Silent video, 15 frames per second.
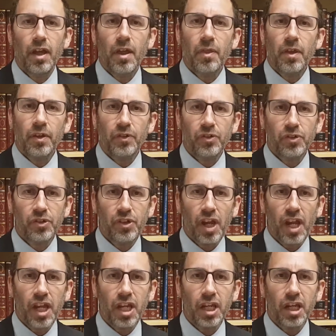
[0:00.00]
that
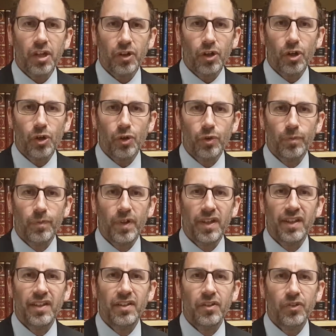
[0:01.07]
staying at home
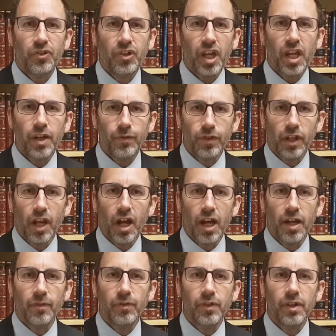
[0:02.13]
saves
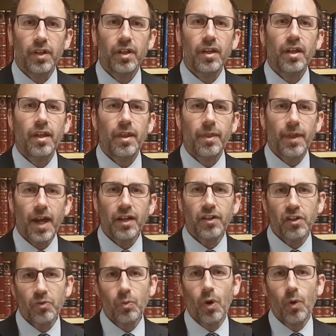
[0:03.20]
lives. That
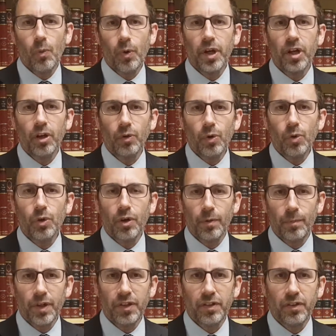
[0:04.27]
is what we are all
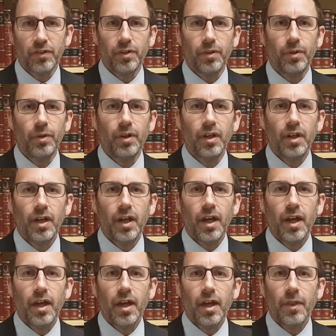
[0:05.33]
committed to.
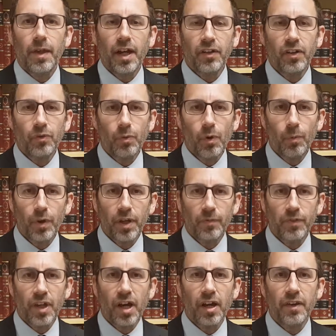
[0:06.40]
That is what we have
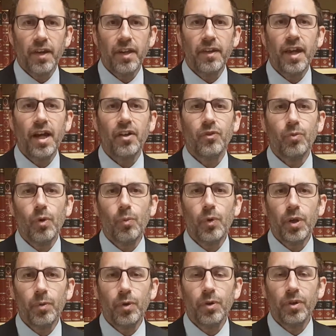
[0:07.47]
done, and that's what
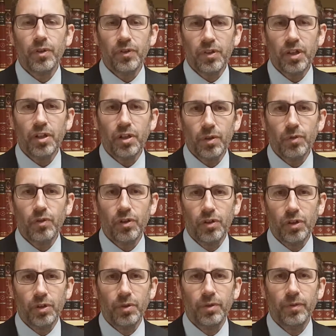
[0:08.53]
we will continue to
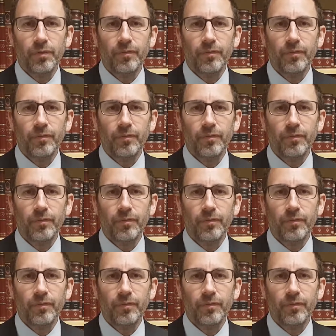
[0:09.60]
do.